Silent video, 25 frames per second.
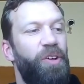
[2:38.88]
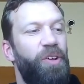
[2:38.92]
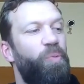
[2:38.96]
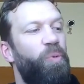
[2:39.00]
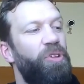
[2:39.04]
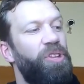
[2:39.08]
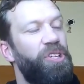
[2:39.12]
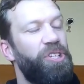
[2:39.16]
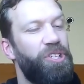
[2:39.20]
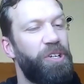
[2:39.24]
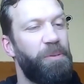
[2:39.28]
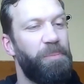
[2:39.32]

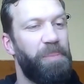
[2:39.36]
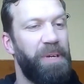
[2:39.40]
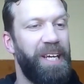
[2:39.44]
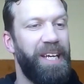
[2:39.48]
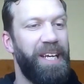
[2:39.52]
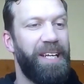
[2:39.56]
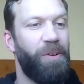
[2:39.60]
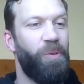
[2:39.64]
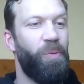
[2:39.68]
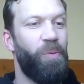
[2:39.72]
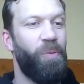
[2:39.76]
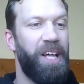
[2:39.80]
what they should be
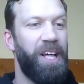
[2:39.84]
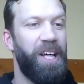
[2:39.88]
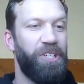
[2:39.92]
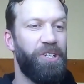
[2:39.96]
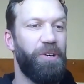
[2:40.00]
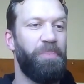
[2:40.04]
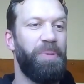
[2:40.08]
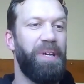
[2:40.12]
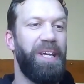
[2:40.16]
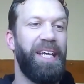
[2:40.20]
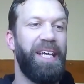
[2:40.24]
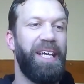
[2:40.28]
eating and why they
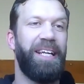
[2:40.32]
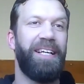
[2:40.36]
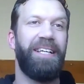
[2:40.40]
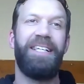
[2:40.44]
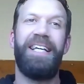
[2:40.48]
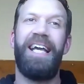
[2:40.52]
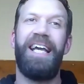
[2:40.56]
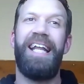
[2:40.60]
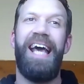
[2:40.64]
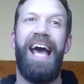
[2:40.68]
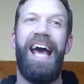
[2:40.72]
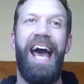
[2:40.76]
should be eating,
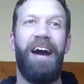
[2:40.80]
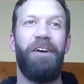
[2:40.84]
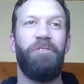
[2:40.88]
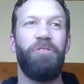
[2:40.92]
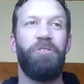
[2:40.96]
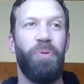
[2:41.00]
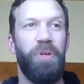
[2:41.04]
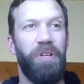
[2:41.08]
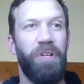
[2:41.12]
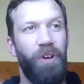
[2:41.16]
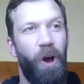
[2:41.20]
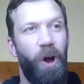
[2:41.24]
kind of how
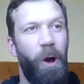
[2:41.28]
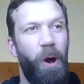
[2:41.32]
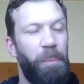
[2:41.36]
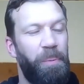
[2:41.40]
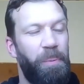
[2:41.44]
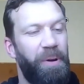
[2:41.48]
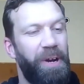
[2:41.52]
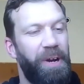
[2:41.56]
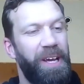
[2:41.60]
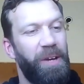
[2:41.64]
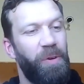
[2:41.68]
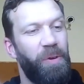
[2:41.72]
to
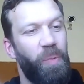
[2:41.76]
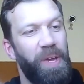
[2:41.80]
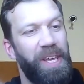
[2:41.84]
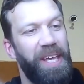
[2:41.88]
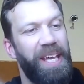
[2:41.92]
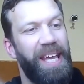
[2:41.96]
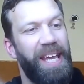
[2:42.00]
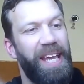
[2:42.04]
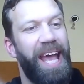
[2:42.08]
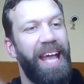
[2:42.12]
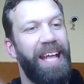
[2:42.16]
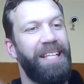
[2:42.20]
incorporate
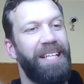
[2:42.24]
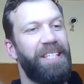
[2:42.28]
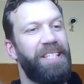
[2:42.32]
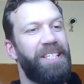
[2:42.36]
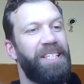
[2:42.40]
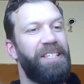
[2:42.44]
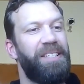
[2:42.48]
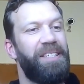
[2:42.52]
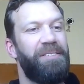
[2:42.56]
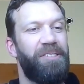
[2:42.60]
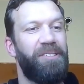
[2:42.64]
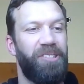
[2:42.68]
weekends
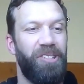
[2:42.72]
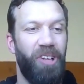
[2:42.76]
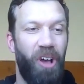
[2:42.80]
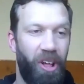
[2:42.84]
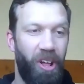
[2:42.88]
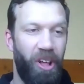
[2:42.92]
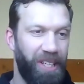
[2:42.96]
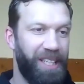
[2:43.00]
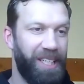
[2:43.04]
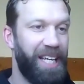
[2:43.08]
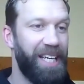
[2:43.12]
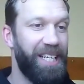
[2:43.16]
and,
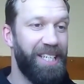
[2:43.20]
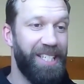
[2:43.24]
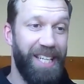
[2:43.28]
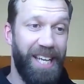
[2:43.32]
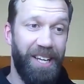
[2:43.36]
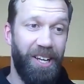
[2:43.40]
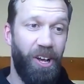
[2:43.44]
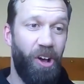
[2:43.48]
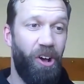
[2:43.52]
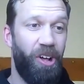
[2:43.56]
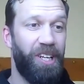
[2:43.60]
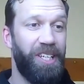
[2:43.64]
like say,
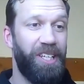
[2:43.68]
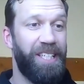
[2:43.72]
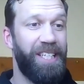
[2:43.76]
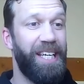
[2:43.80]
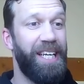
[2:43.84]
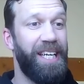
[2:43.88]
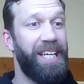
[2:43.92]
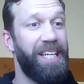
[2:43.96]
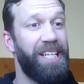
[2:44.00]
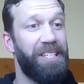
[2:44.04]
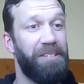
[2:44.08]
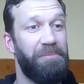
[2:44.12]

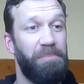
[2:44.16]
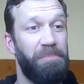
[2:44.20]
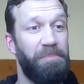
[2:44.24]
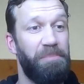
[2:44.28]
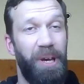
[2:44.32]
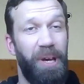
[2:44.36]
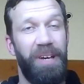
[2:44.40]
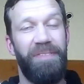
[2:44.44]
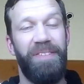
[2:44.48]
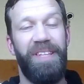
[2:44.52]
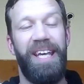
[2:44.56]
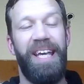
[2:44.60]
holidays and
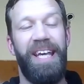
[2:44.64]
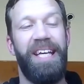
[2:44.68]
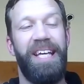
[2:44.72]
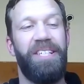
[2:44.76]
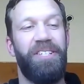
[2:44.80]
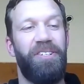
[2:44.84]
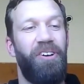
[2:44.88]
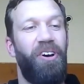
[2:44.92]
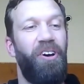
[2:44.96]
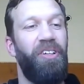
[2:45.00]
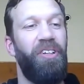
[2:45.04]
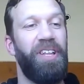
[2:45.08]
birthdays
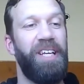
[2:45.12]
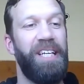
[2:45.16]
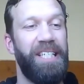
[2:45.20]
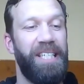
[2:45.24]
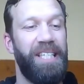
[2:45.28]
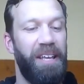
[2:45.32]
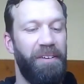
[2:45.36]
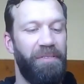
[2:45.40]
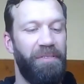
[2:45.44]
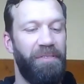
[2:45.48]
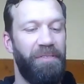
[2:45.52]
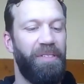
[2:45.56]
and all these
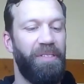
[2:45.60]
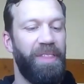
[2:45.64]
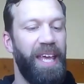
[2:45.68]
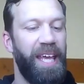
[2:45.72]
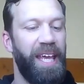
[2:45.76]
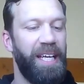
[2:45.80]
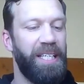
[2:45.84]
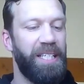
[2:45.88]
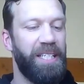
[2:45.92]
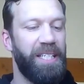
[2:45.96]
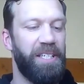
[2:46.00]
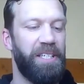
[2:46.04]
different
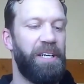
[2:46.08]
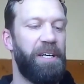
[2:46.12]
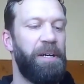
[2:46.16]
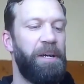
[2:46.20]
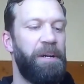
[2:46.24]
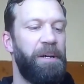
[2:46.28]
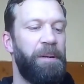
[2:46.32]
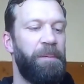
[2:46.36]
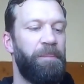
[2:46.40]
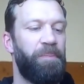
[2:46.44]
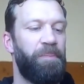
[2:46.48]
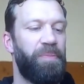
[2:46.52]
things,
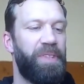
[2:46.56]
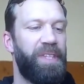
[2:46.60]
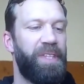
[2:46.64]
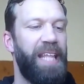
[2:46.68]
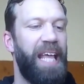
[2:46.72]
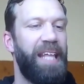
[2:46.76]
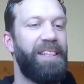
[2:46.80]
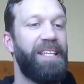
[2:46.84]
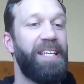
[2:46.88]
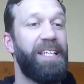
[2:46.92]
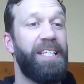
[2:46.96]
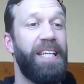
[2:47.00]

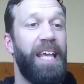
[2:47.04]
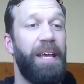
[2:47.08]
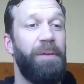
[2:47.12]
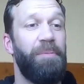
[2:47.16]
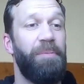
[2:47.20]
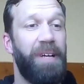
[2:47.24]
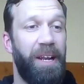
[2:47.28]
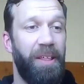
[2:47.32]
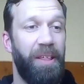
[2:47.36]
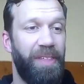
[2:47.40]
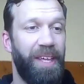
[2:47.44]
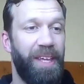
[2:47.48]
then the same
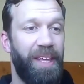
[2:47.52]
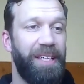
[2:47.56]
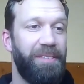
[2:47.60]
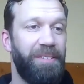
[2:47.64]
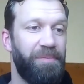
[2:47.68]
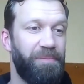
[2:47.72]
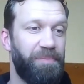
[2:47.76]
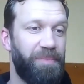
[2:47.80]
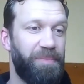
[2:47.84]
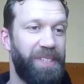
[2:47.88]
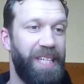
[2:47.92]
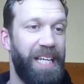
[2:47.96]
kind of thing
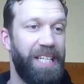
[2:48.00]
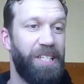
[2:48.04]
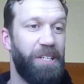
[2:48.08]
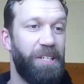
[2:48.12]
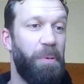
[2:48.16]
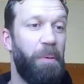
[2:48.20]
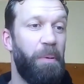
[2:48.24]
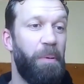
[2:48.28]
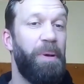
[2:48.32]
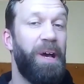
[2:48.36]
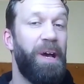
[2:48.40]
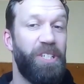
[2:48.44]
tends to
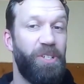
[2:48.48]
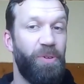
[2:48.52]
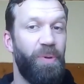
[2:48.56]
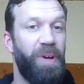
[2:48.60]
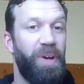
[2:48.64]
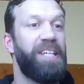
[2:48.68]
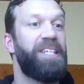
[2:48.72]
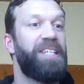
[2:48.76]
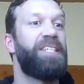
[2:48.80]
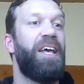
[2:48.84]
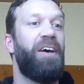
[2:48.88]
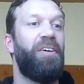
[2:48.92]
perpetuate
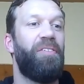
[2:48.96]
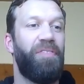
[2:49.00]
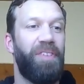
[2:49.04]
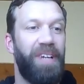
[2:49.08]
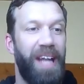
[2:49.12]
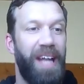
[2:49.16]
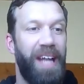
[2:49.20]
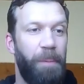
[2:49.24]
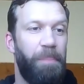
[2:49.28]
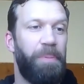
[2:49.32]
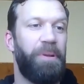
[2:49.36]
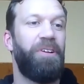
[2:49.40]
itself and
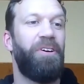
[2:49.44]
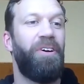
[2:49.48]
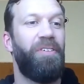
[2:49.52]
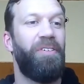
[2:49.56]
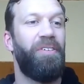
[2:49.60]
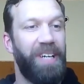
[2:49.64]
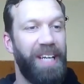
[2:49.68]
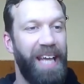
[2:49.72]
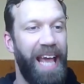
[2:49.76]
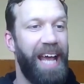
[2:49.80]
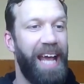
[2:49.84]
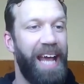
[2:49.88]
happen over
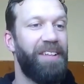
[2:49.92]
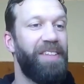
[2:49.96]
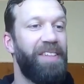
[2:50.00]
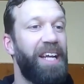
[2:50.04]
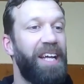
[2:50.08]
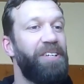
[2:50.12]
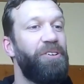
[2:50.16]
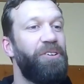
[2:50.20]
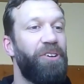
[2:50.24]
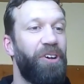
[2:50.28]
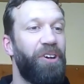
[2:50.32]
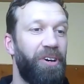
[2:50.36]
again. And
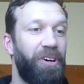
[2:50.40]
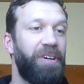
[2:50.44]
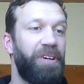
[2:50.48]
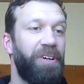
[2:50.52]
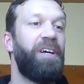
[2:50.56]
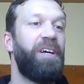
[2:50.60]
then you go,